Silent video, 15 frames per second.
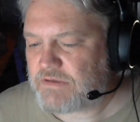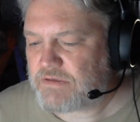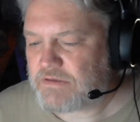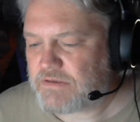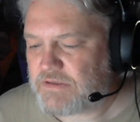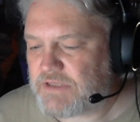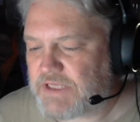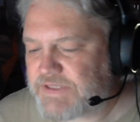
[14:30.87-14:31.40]

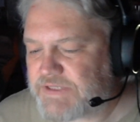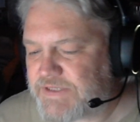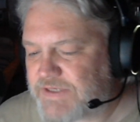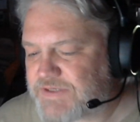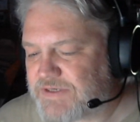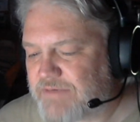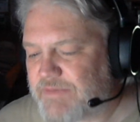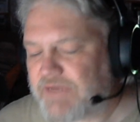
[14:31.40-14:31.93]
that's easy
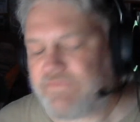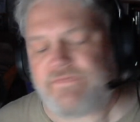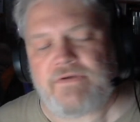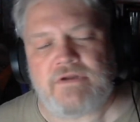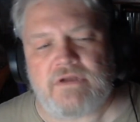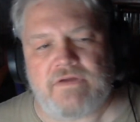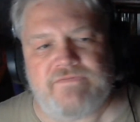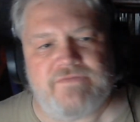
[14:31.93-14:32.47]
to make fun
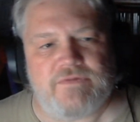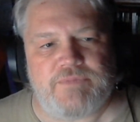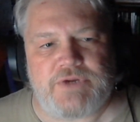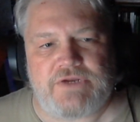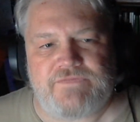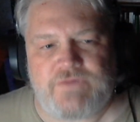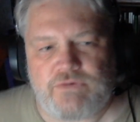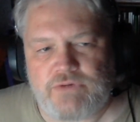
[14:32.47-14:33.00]
of, but
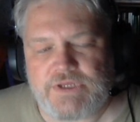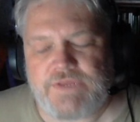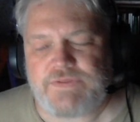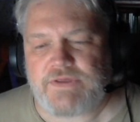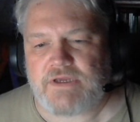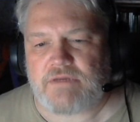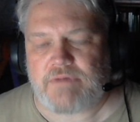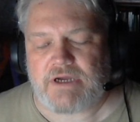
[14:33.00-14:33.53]
if you really
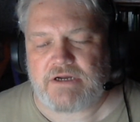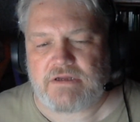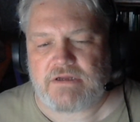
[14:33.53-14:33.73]
think about it,